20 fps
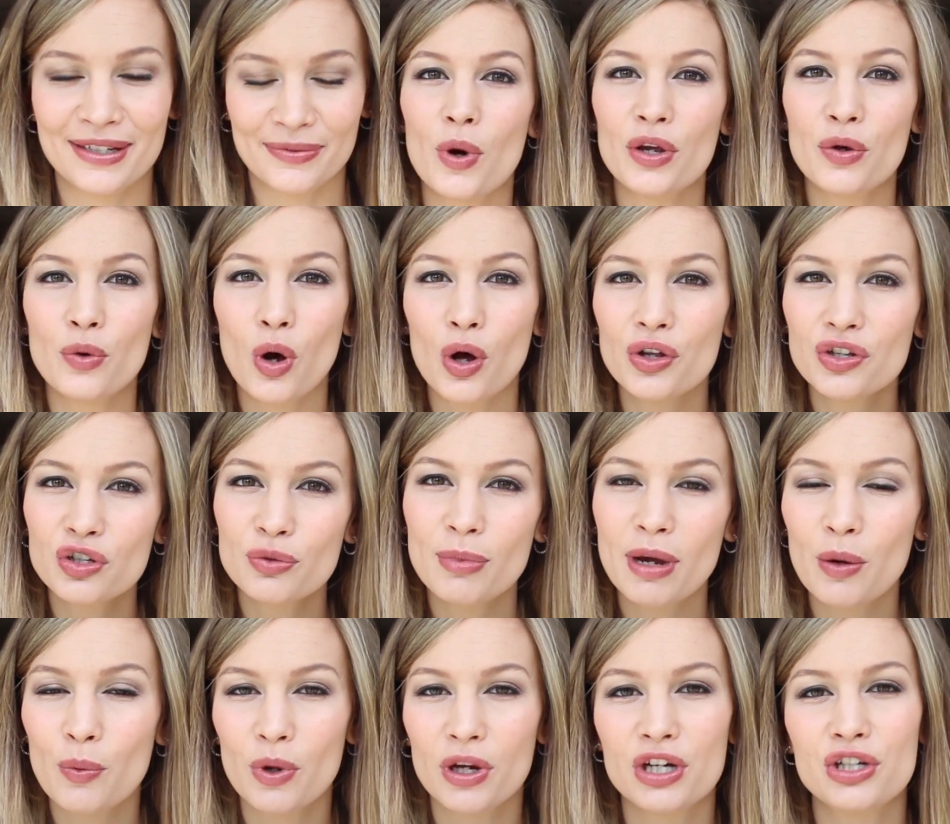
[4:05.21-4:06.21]
What you also
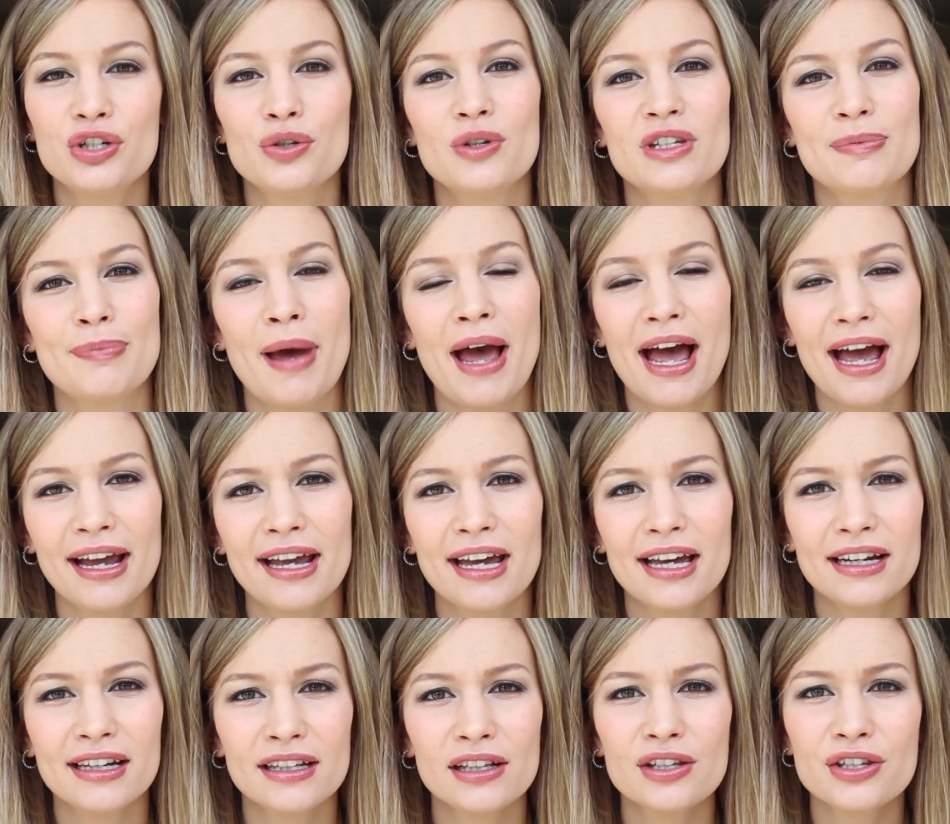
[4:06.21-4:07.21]
might wanna do is pack
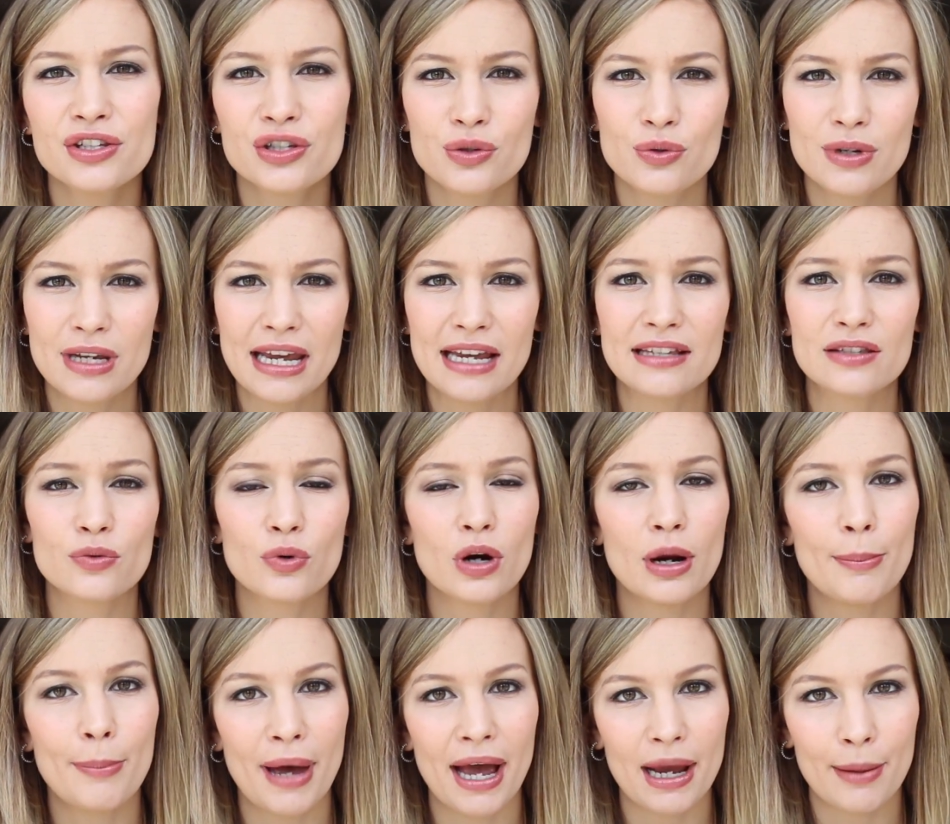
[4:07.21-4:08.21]
a little suitcase or
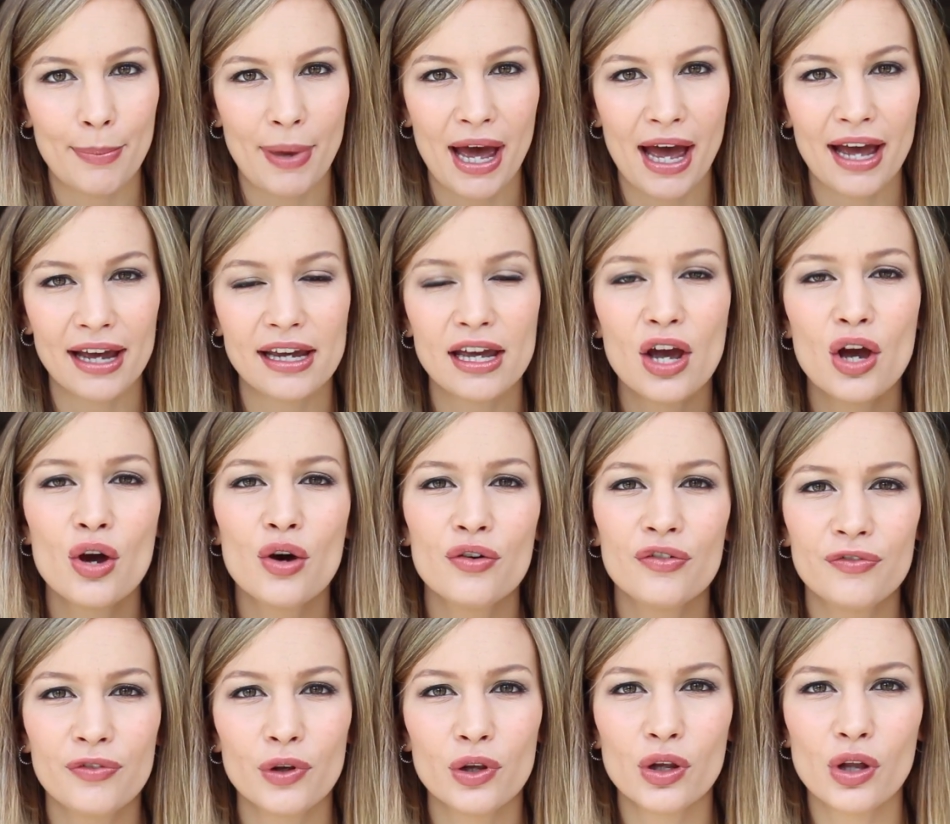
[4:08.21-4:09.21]
a backpack
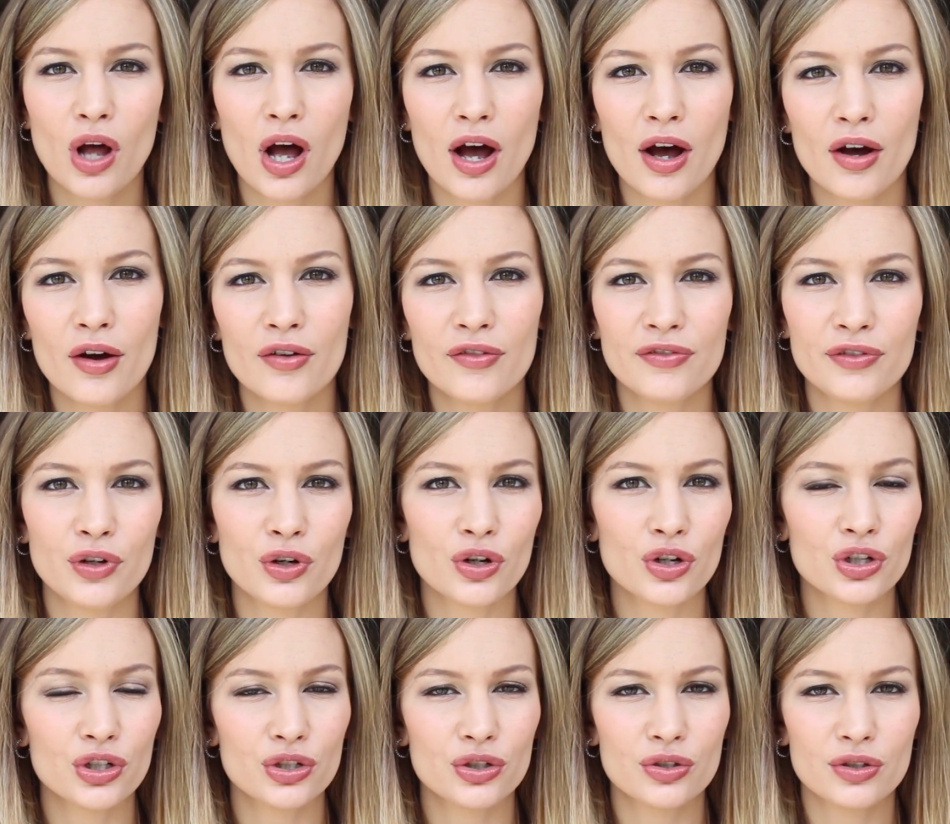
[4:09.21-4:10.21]
full of
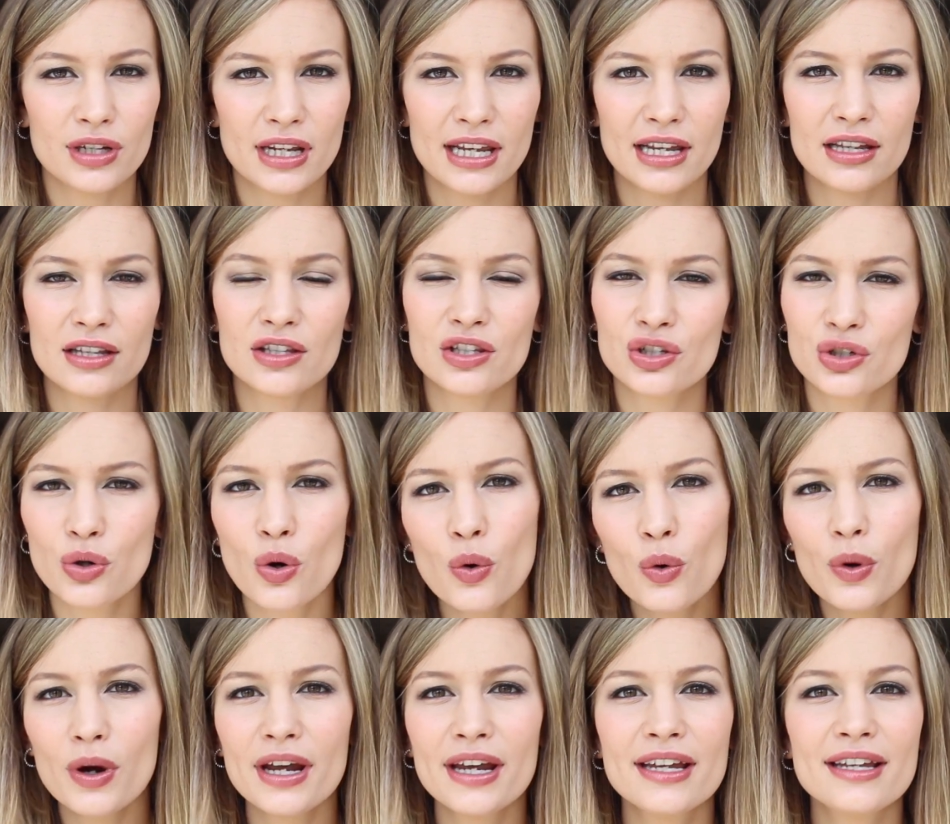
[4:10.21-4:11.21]
your kids'
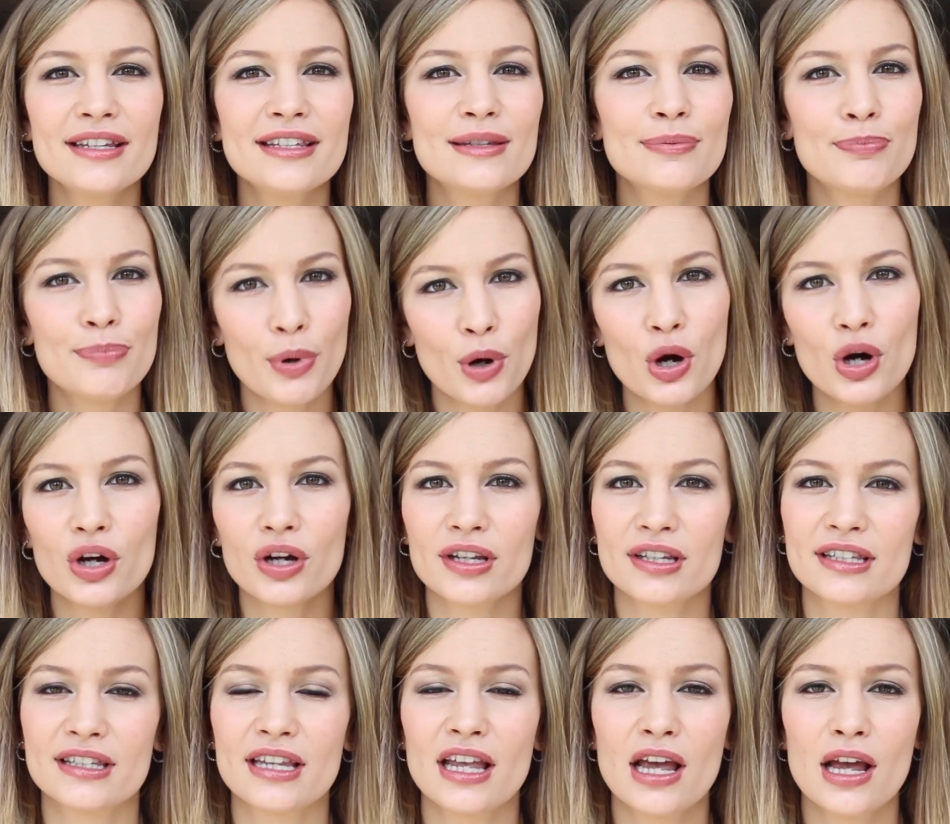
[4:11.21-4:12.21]
toys,
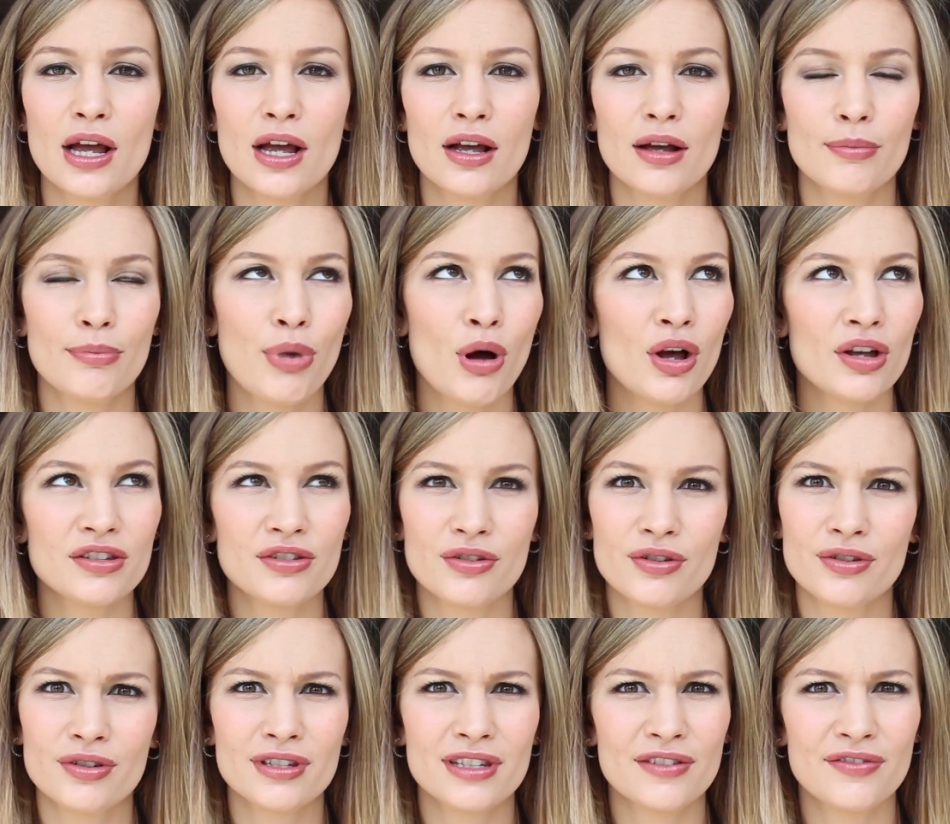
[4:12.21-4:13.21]
books,
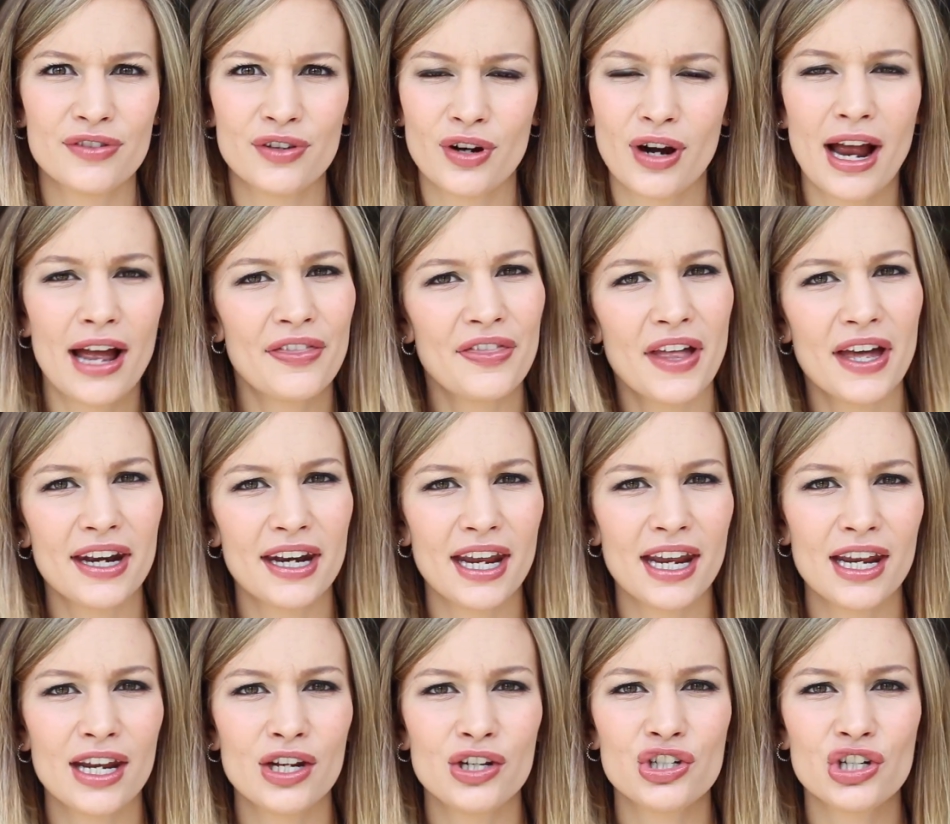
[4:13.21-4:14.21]
puzzles if they're at that
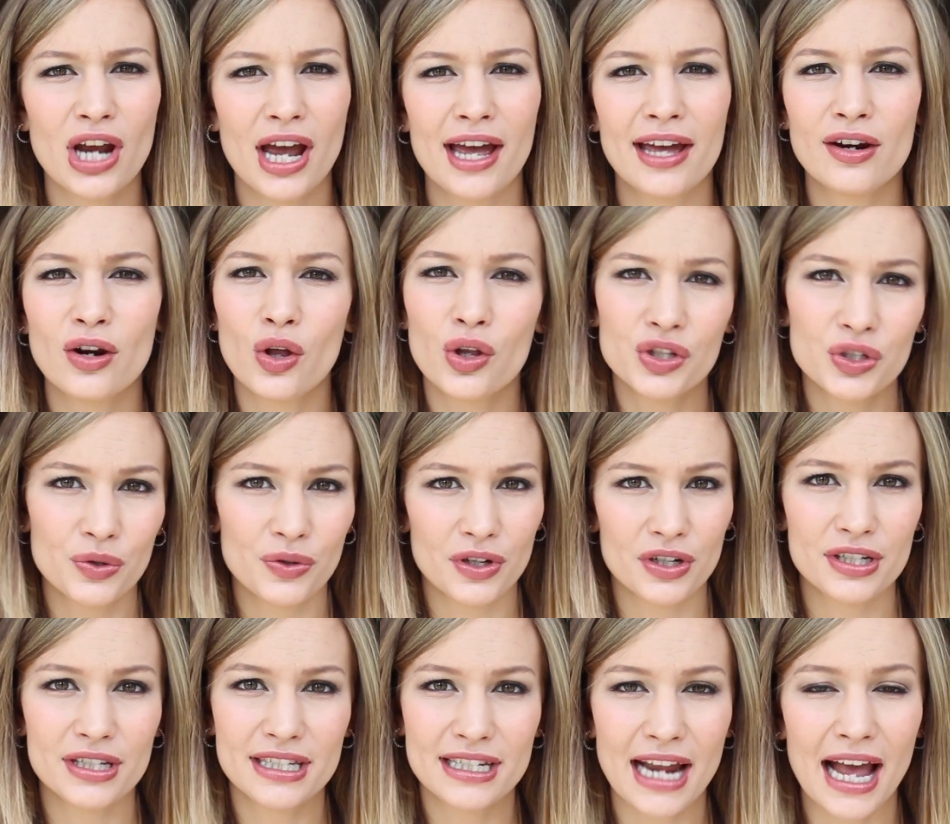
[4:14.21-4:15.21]
age, and also
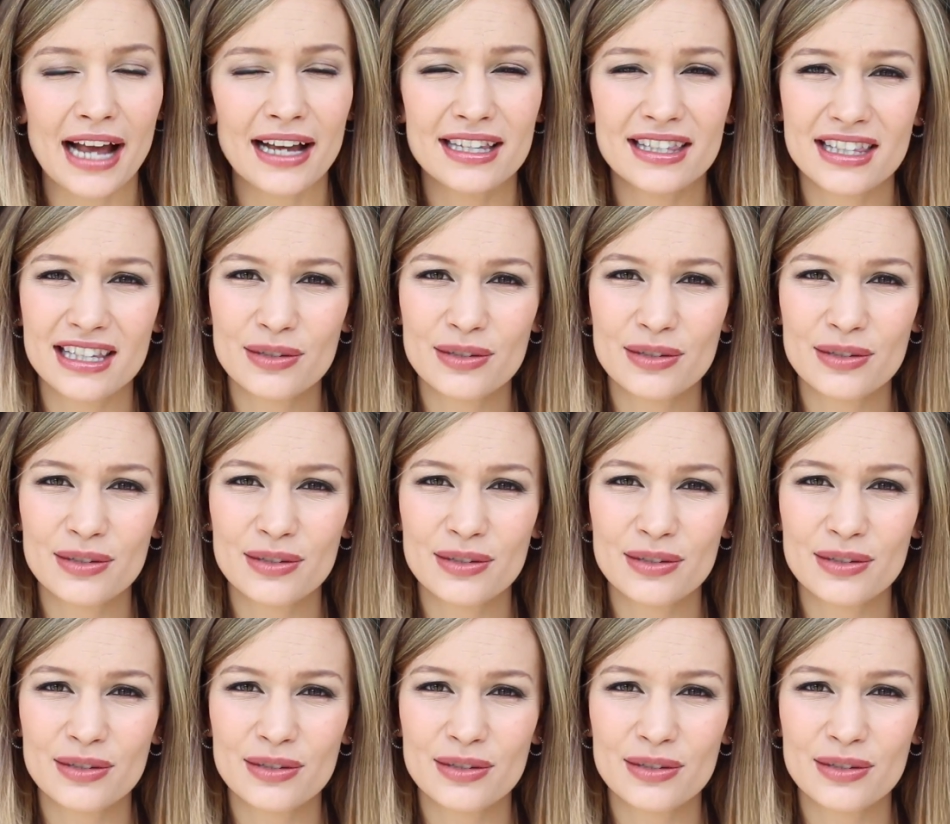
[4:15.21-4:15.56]
their snacks.